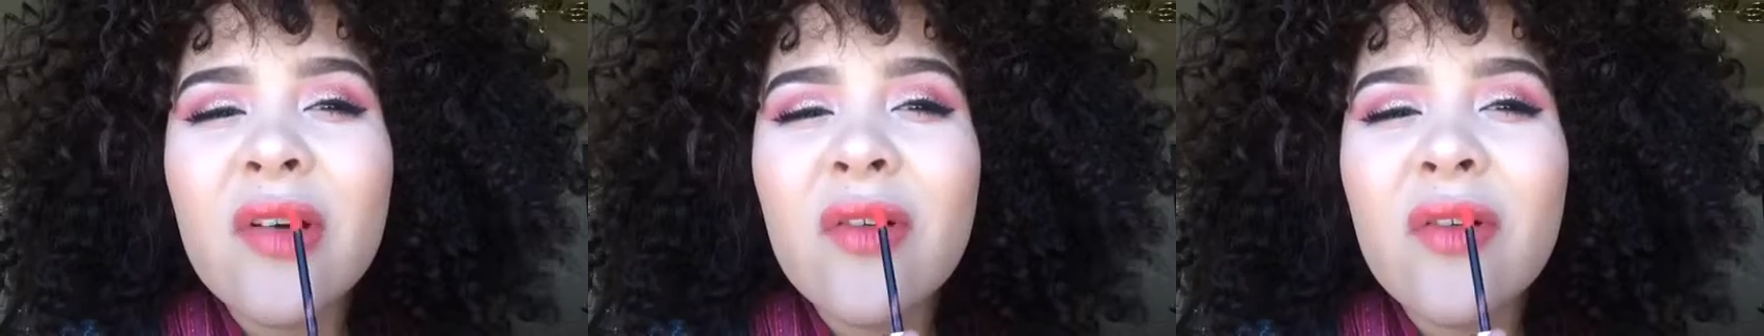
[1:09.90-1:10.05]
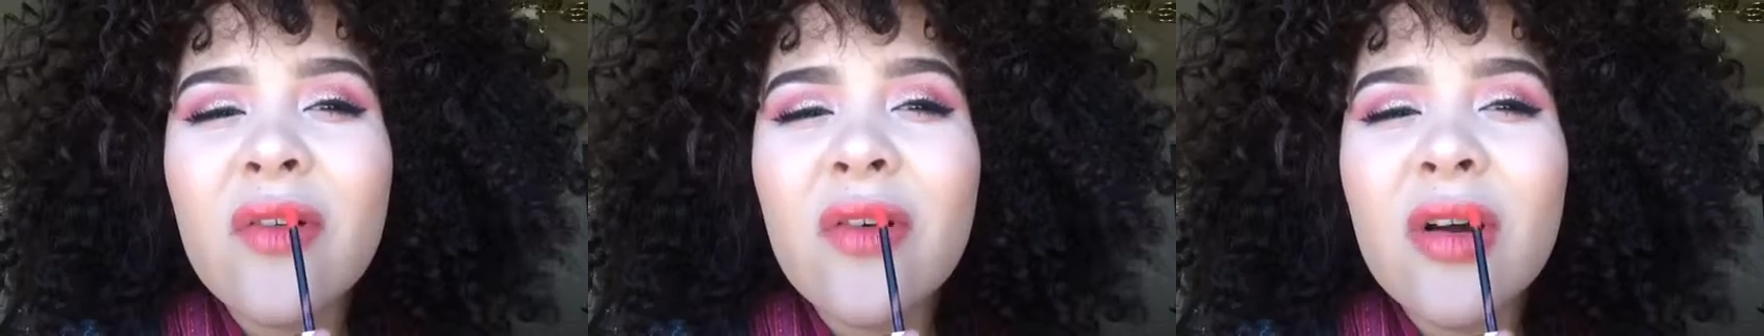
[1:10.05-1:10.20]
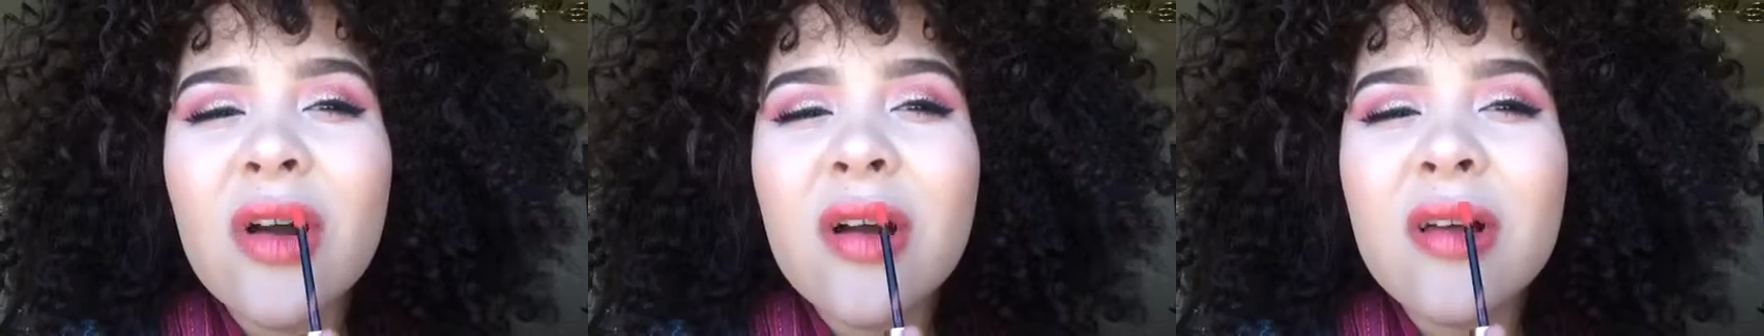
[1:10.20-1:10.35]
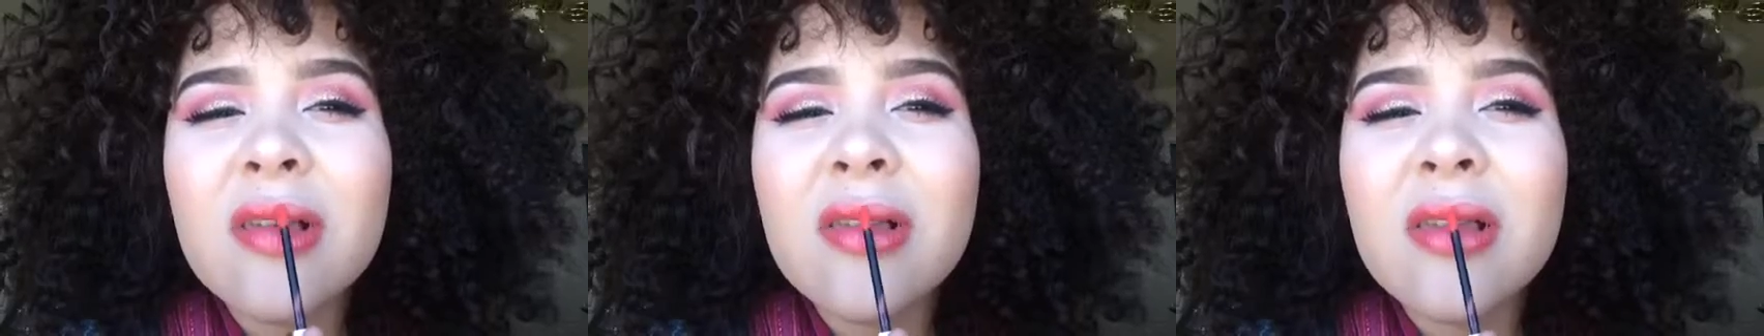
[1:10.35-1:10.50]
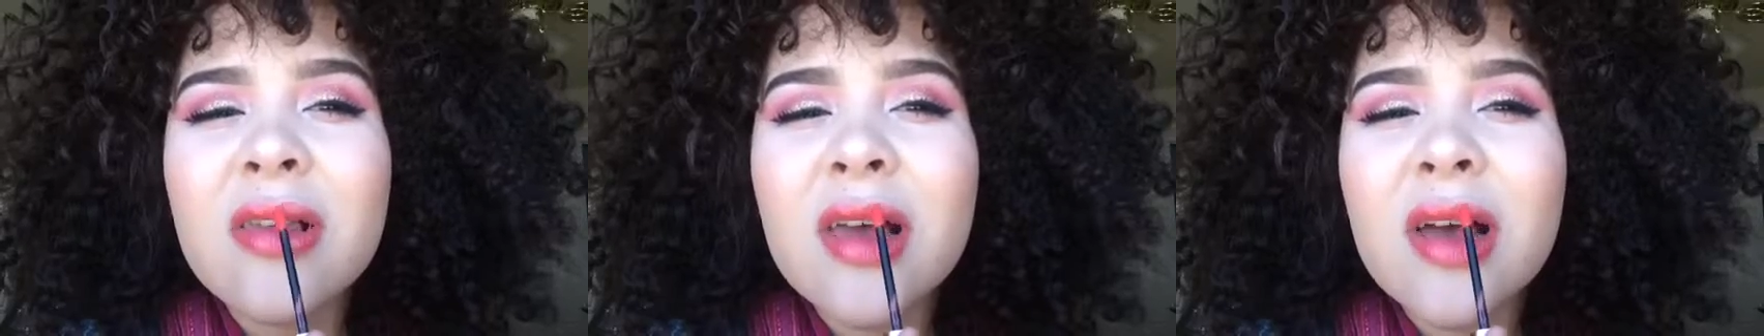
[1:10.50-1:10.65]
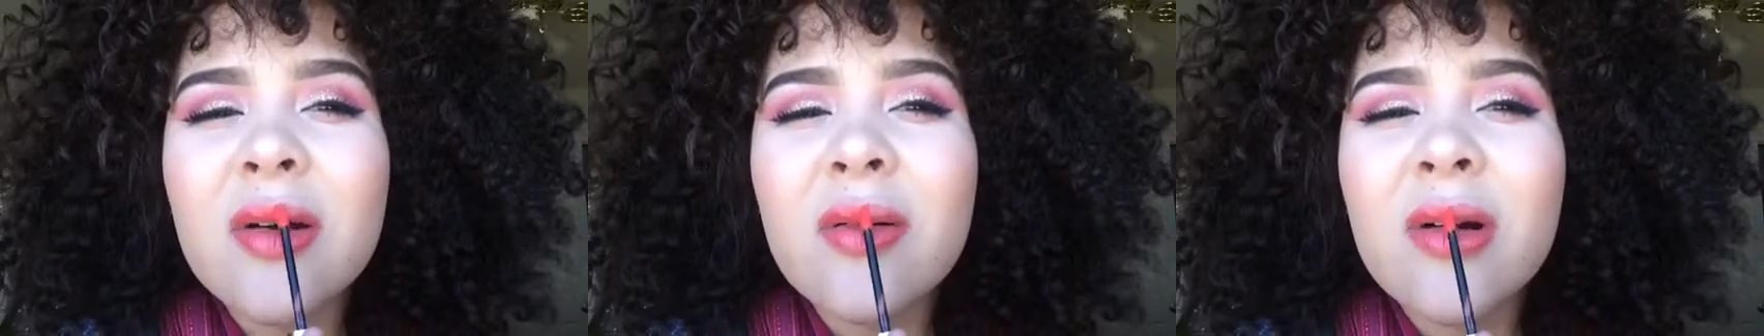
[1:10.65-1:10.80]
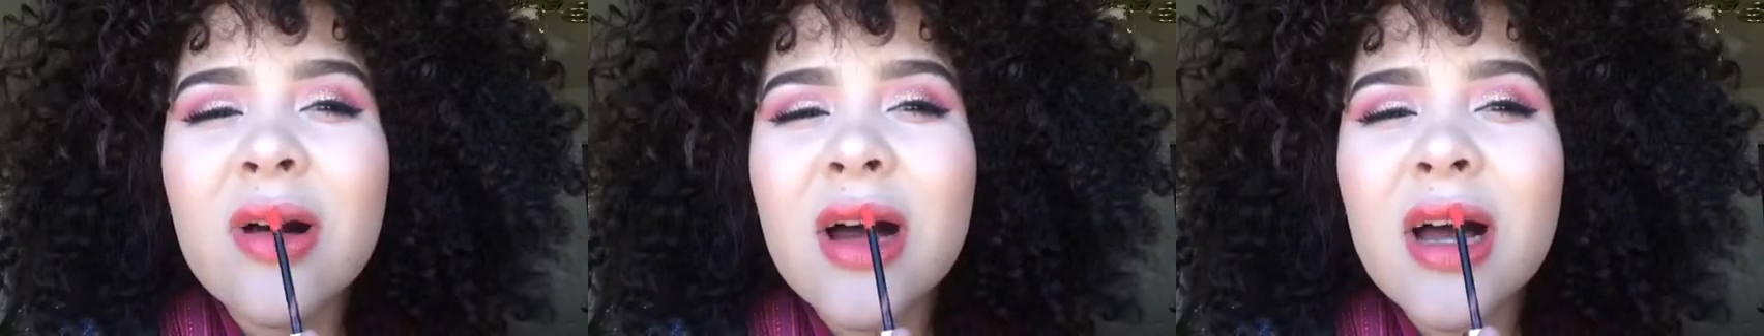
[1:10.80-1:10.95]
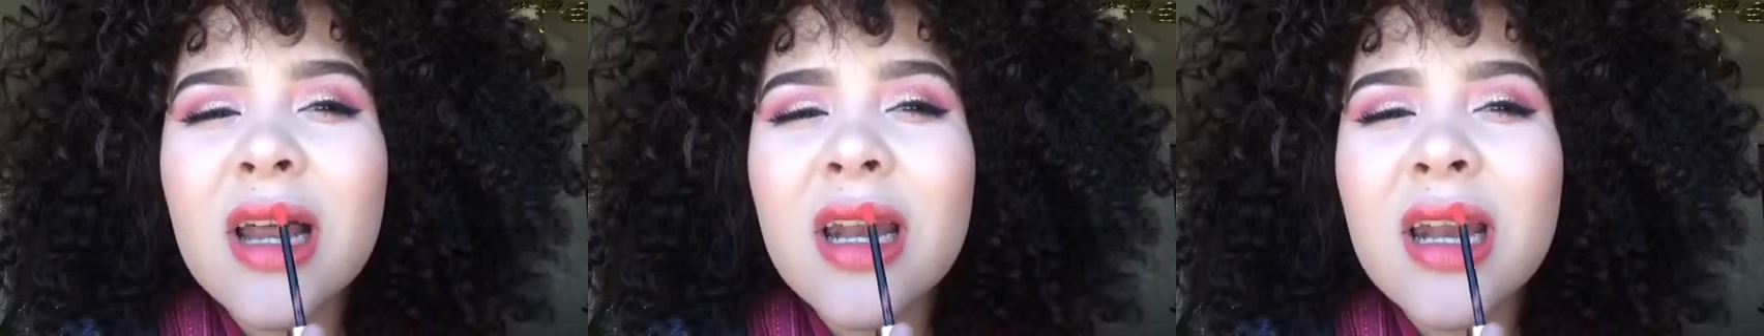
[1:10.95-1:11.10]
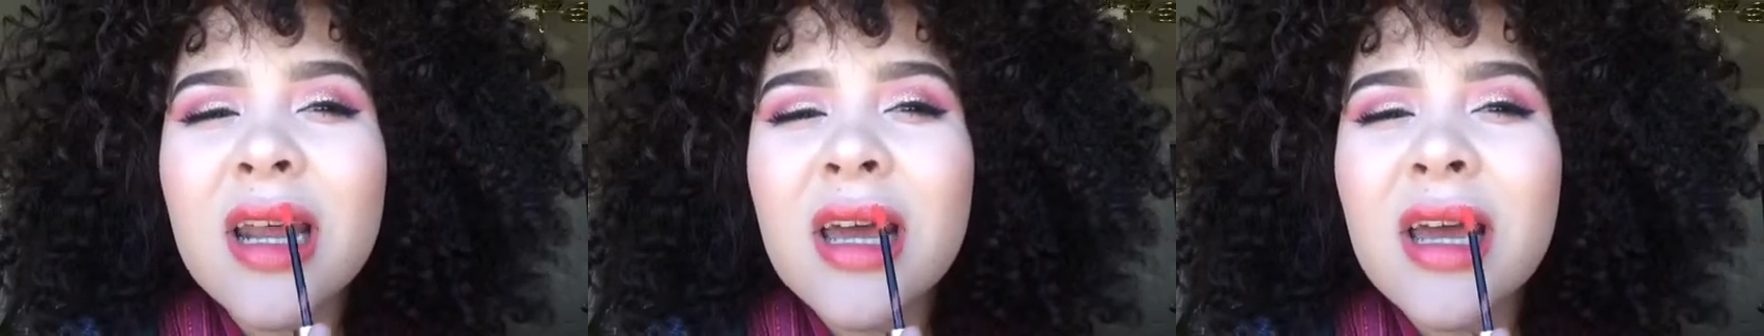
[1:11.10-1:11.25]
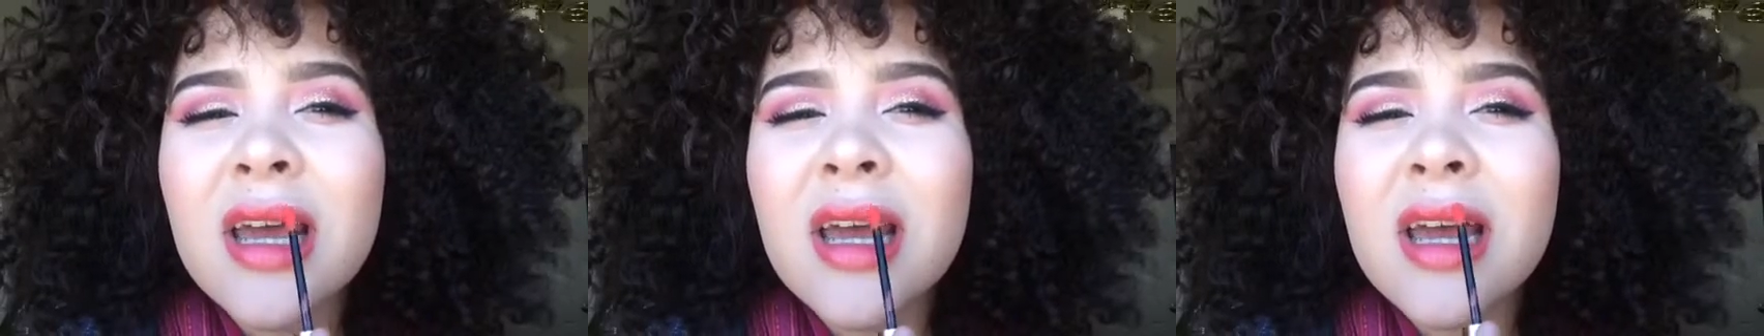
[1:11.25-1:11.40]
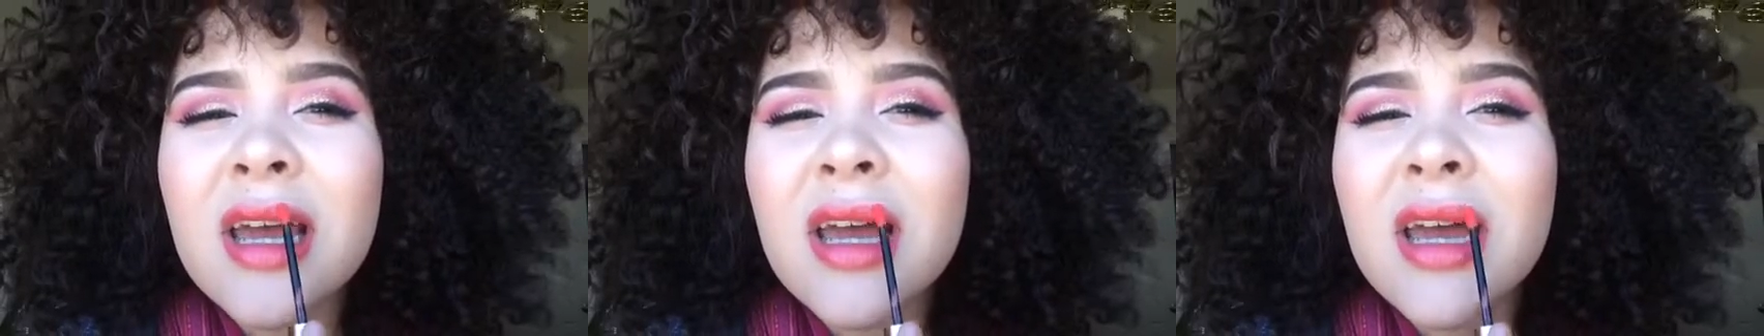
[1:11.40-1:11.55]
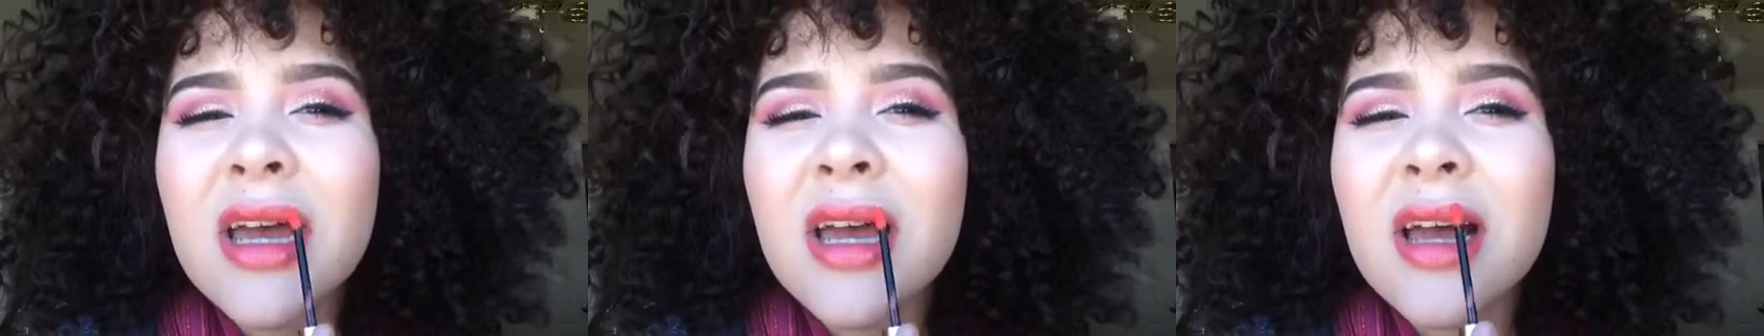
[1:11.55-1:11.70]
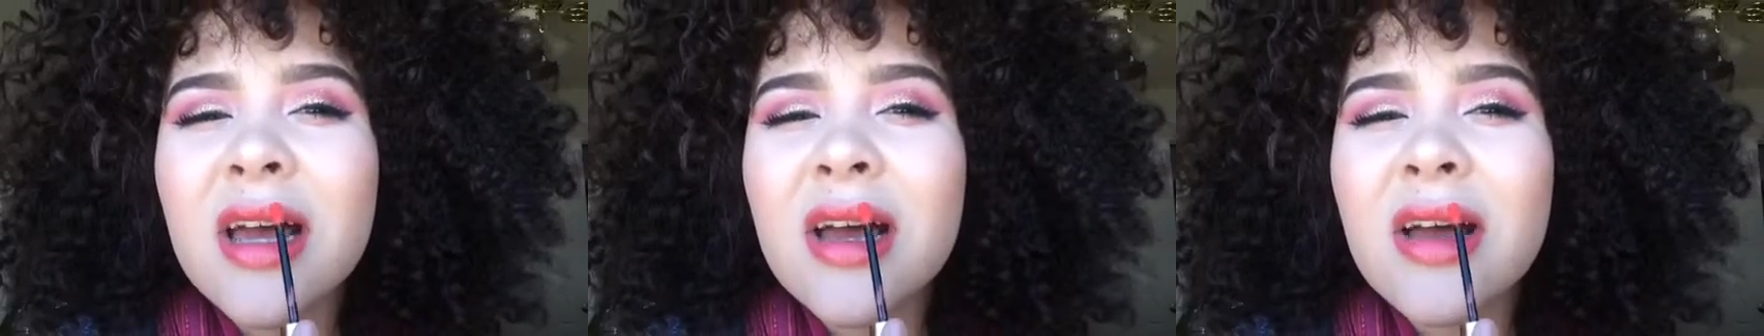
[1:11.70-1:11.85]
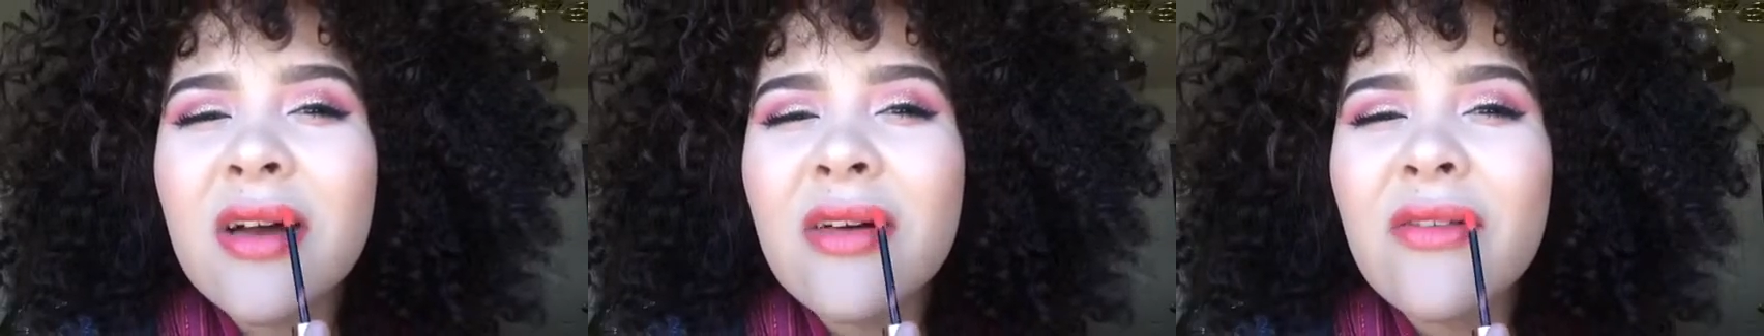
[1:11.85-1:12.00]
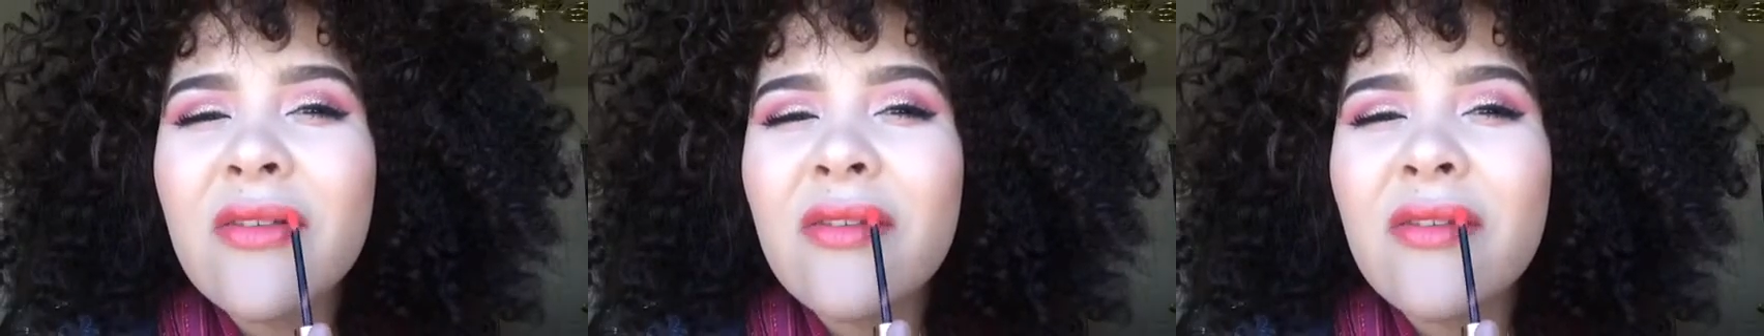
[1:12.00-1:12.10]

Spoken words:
Of course, I want a